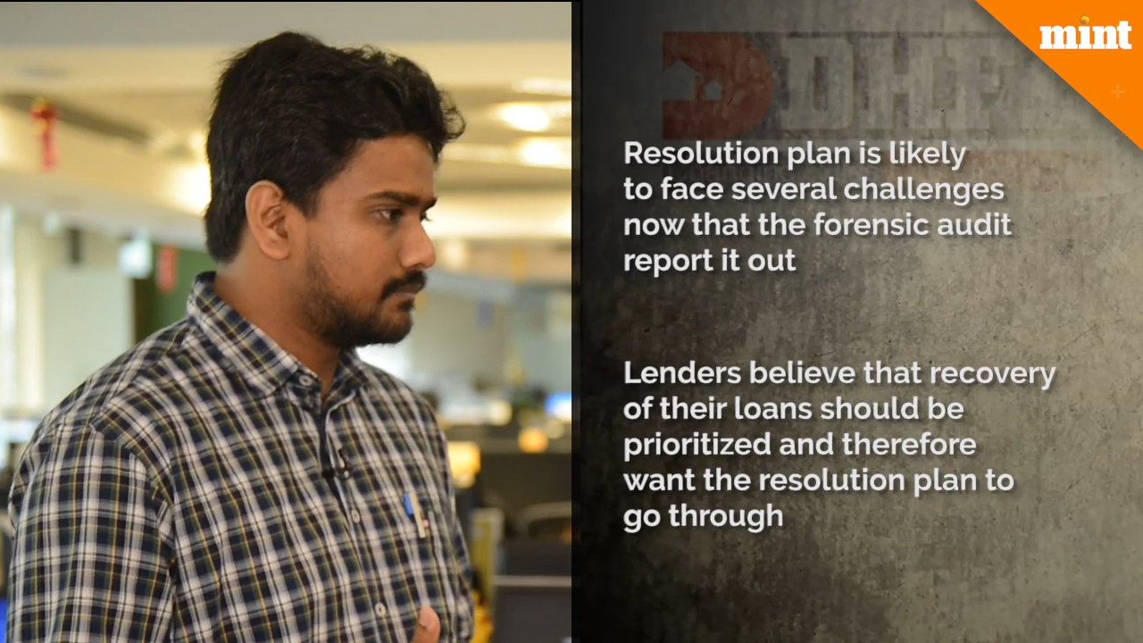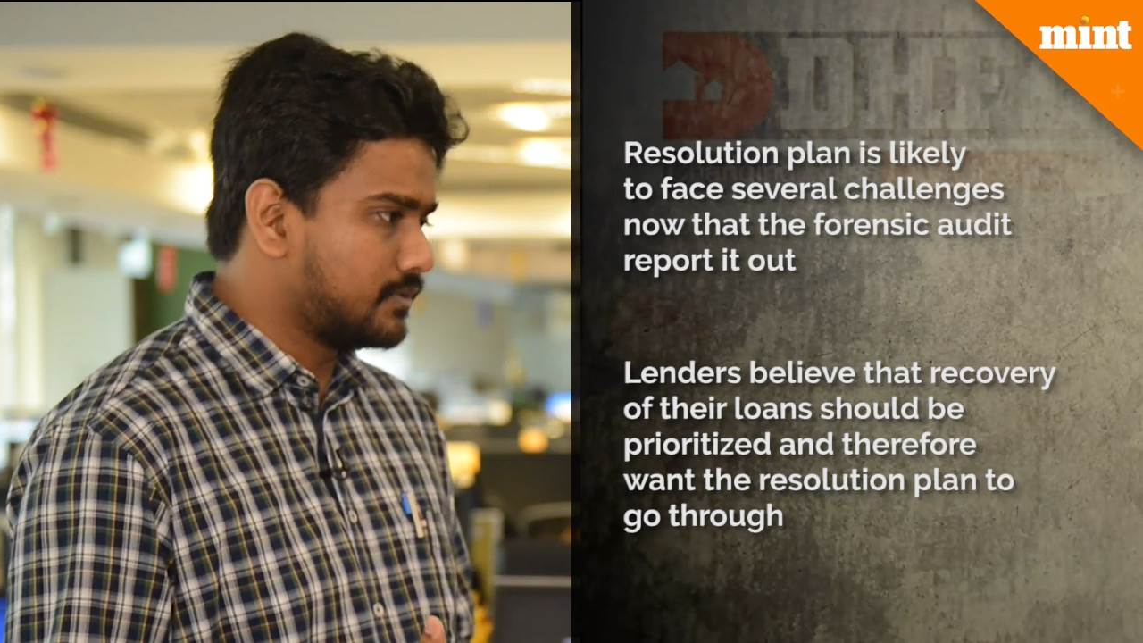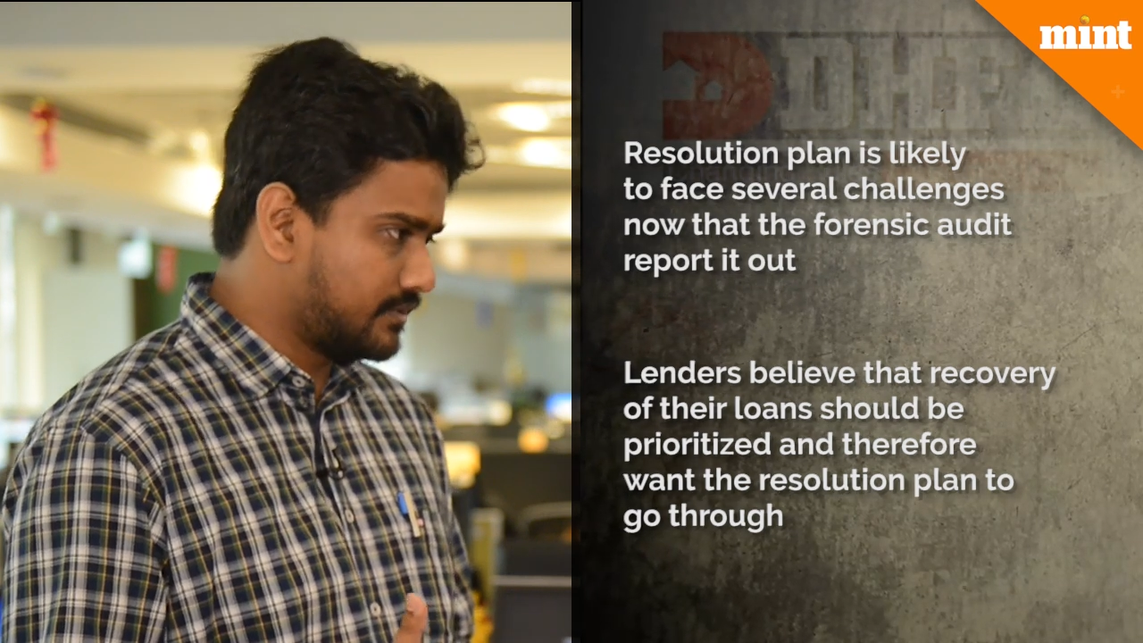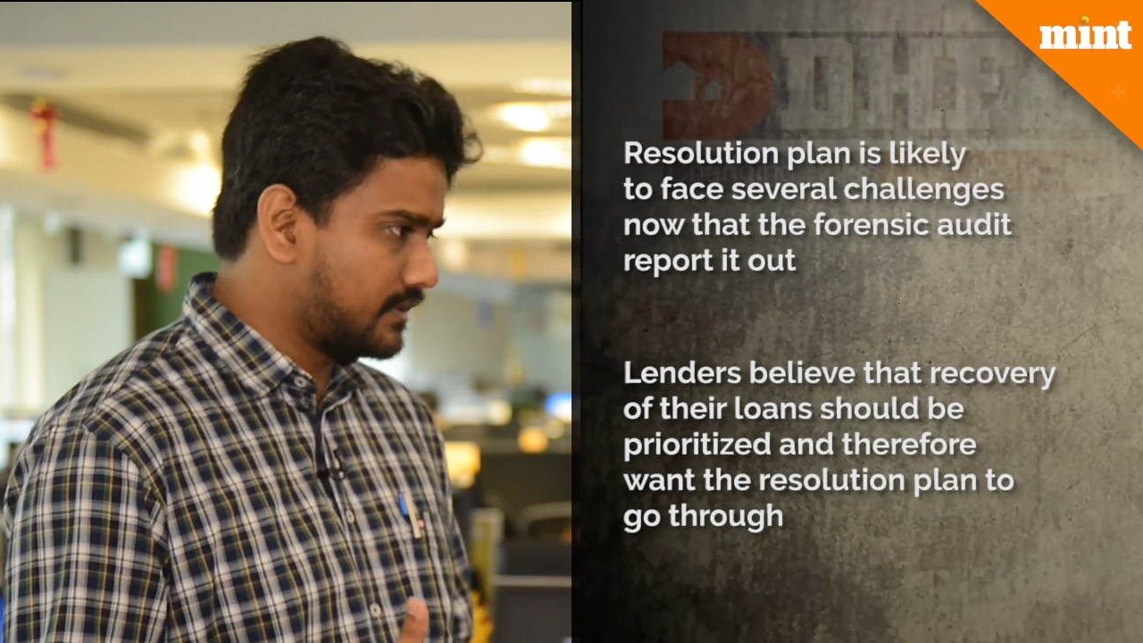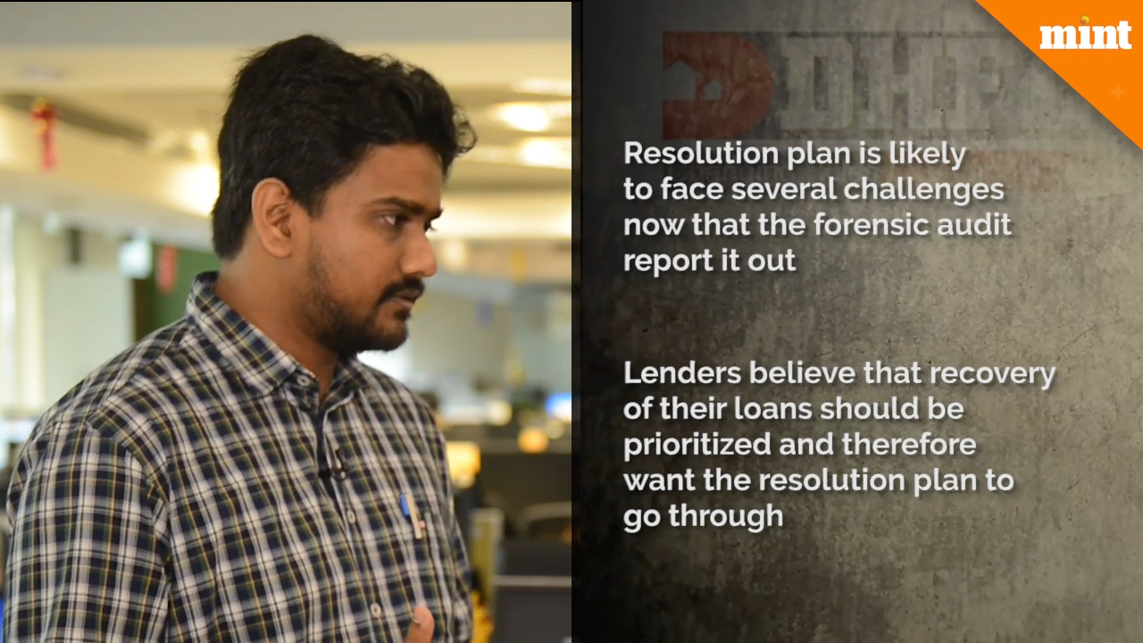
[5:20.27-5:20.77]

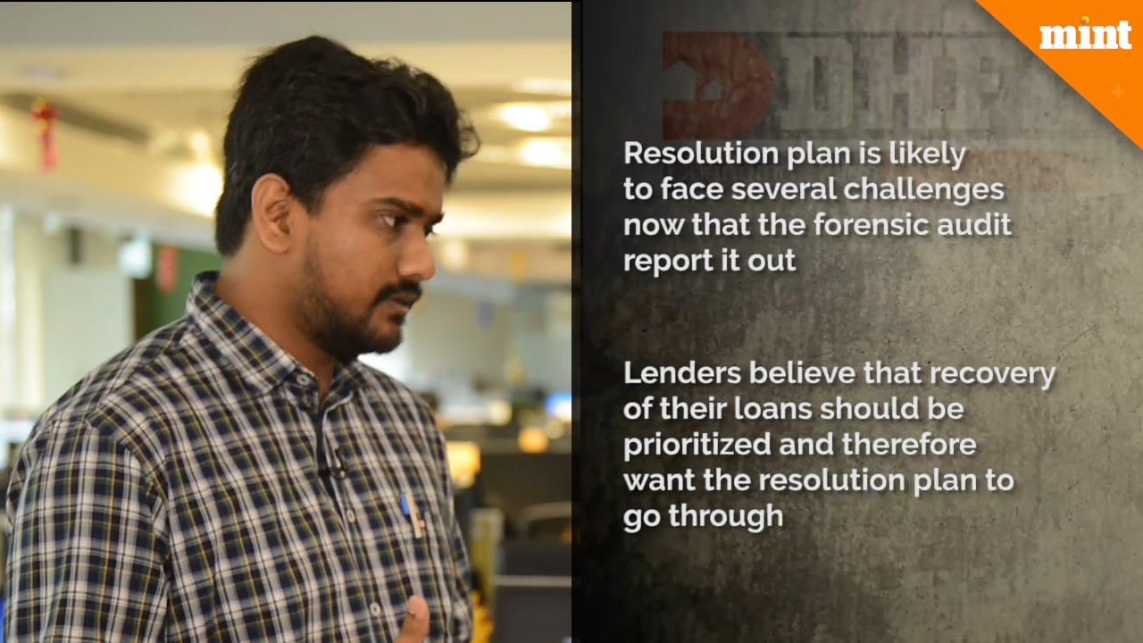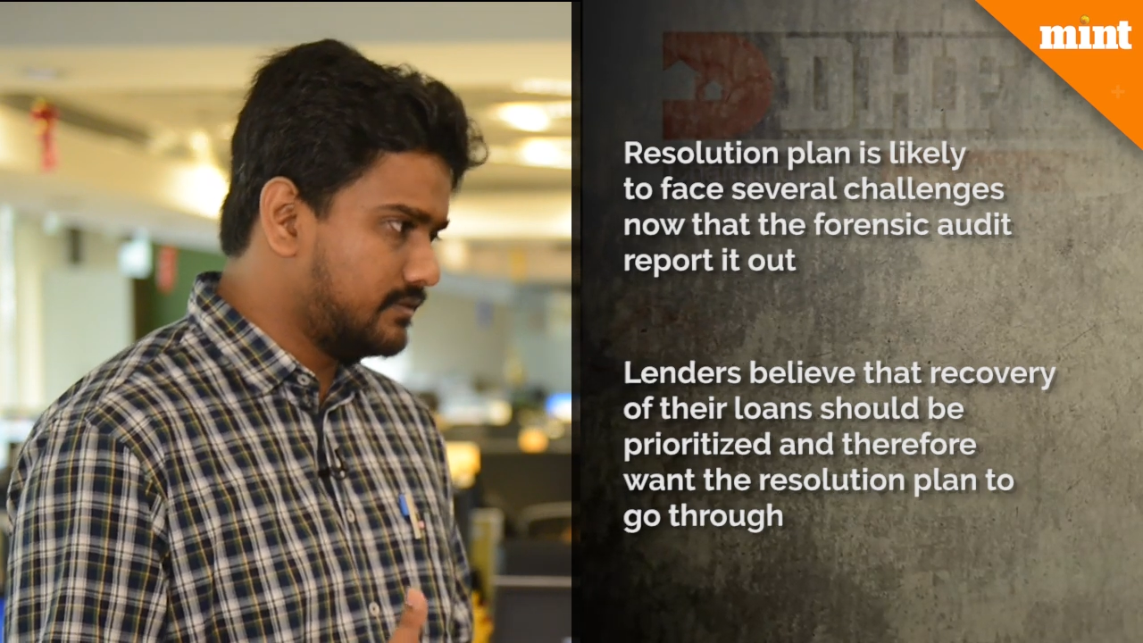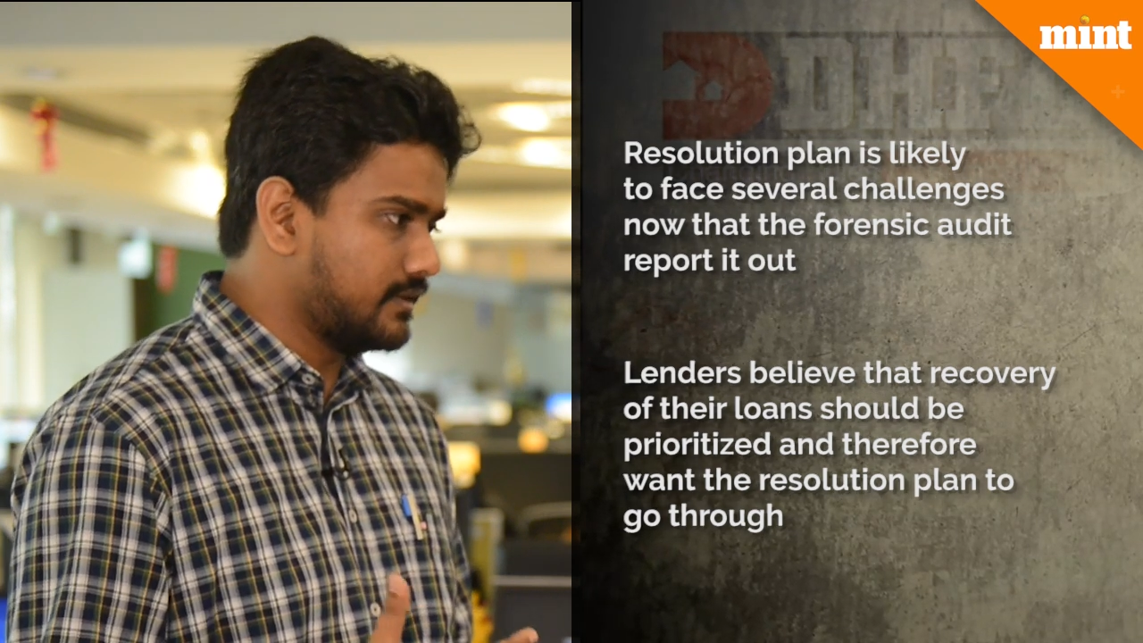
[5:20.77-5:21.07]
process is